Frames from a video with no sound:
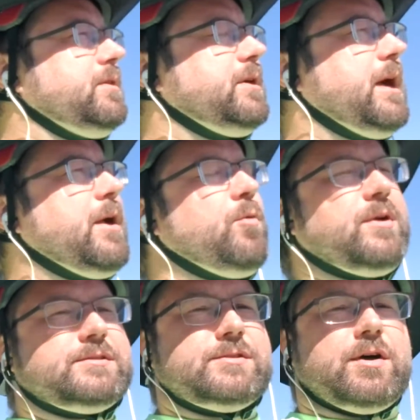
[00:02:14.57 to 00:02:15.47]
I
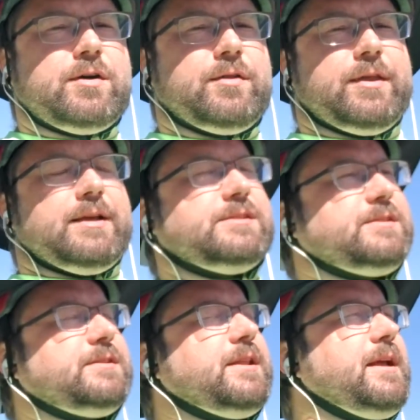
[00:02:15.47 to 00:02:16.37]
always saw
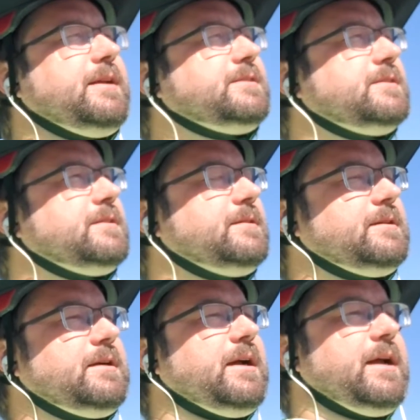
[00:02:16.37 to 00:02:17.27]
these things
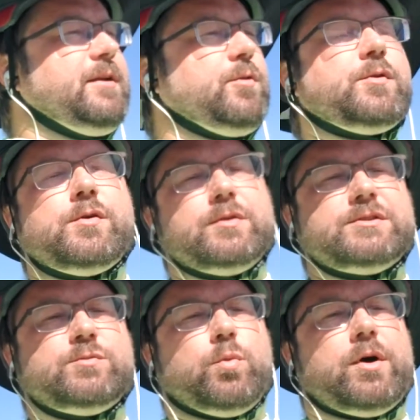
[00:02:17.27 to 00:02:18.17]
and I
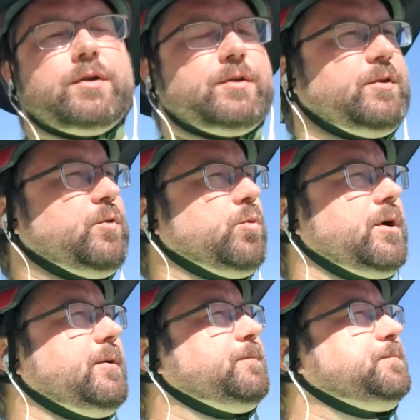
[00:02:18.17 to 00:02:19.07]
always wanted
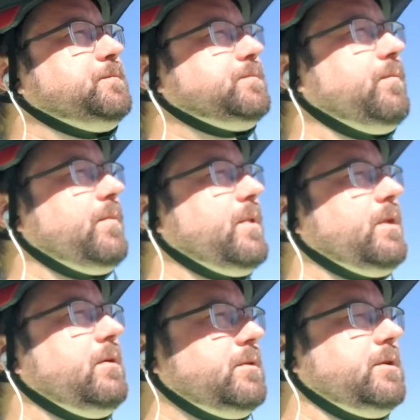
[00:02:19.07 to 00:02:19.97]
one.
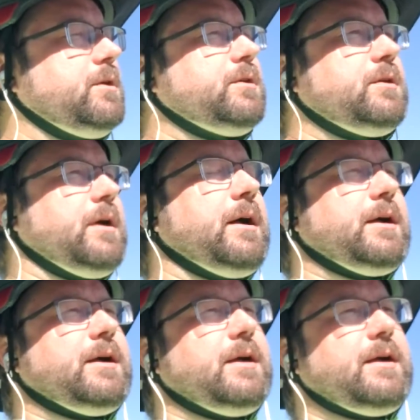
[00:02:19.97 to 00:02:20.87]

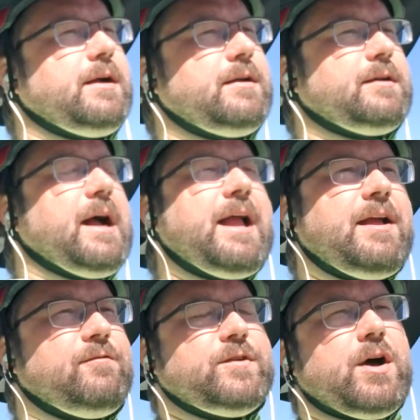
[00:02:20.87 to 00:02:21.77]
I
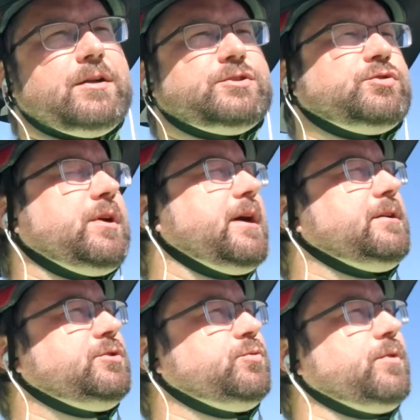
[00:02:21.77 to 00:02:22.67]
have not
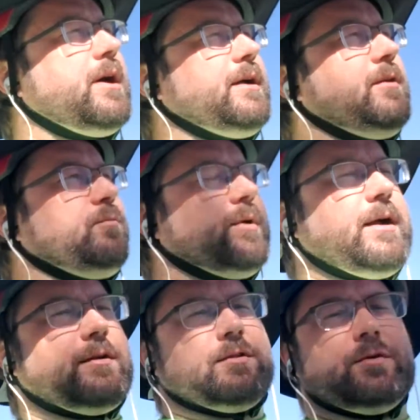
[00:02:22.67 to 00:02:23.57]
tried to ride a
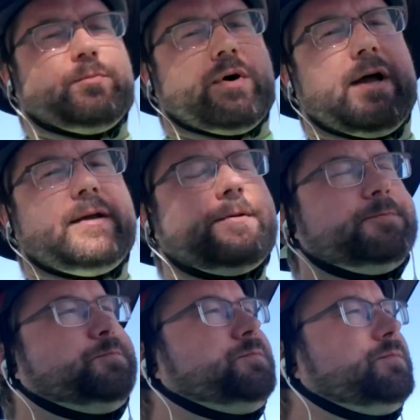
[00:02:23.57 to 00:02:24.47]
regular bike.
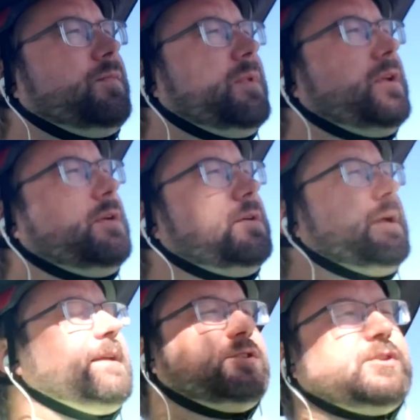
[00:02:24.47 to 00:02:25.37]

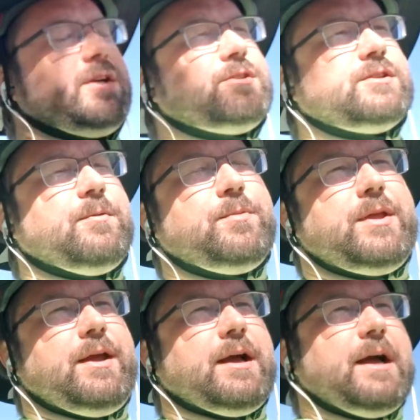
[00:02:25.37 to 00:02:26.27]
It's just
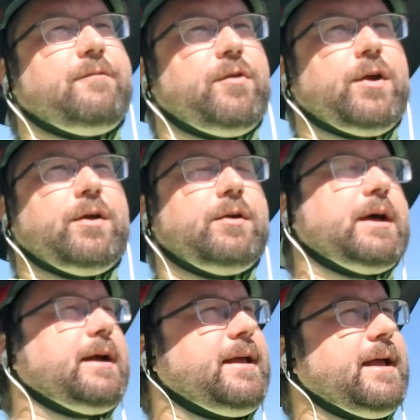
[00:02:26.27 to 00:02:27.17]
something I
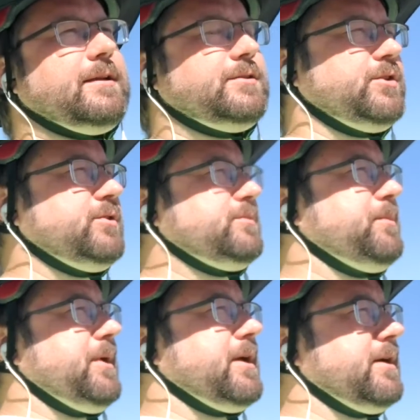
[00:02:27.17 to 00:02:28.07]
figured I can't do
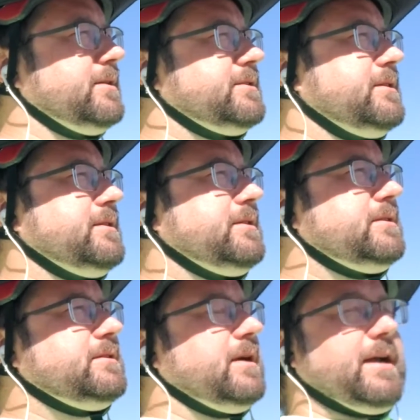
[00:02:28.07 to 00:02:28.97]
because
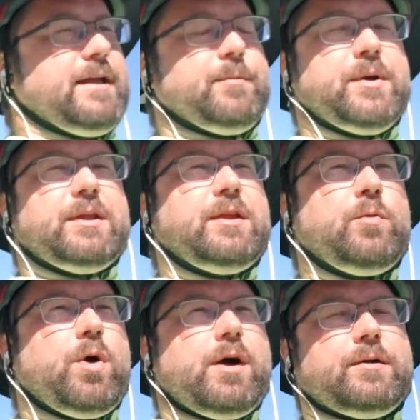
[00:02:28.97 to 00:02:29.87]
I could barely
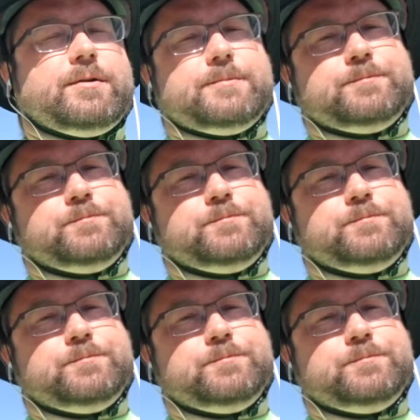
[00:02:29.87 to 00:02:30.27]
walk.